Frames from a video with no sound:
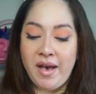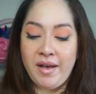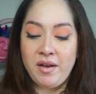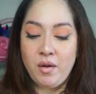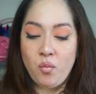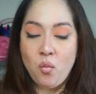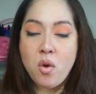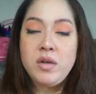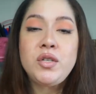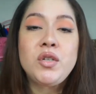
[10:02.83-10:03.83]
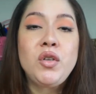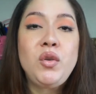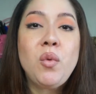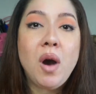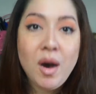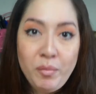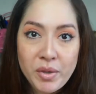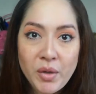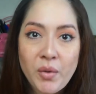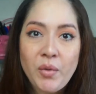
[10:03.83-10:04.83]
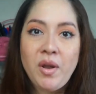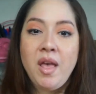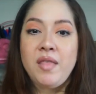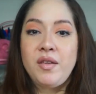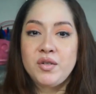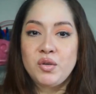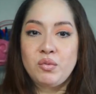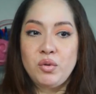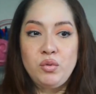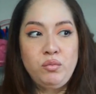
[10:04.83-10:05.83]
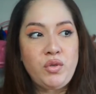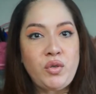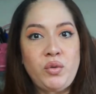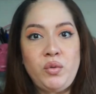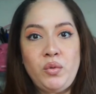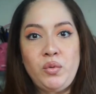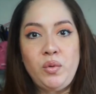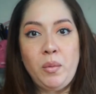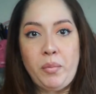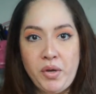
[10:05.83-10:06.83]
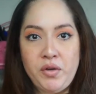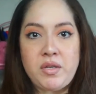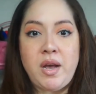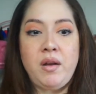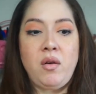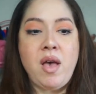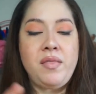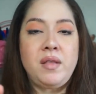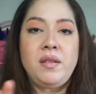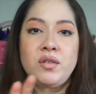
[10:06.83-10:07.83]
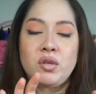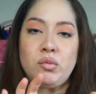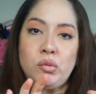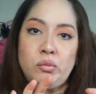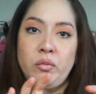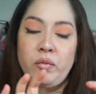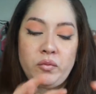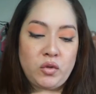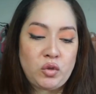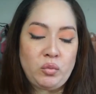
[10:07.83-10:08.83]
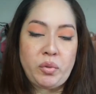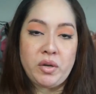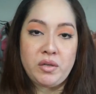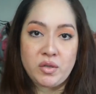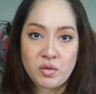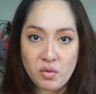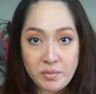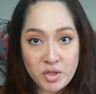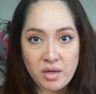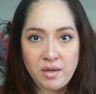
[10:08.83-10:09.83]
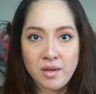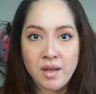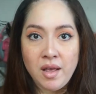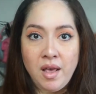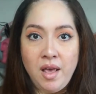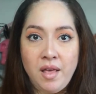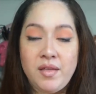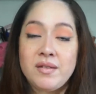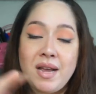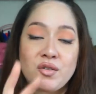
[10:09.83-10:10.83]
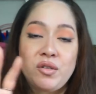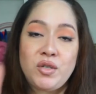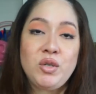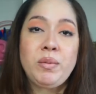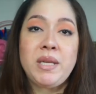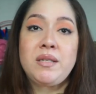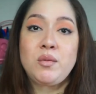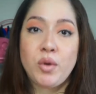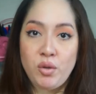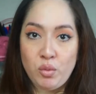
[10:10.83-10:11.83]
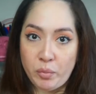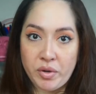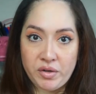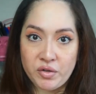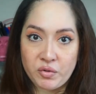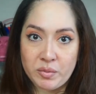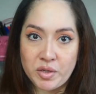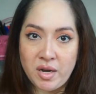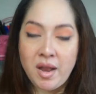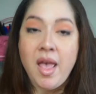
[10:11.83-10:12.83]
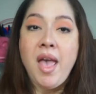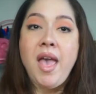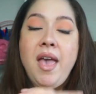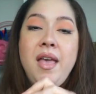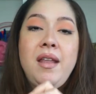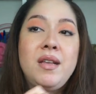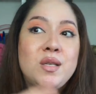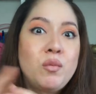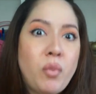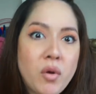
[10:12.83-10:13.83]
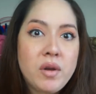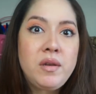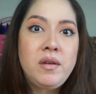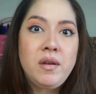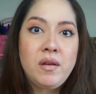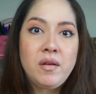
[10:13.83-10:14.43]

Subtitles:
that once you upload, there's a room to put your title, and then there's a room to put a description. there's actually two places where you would put a description, and it's important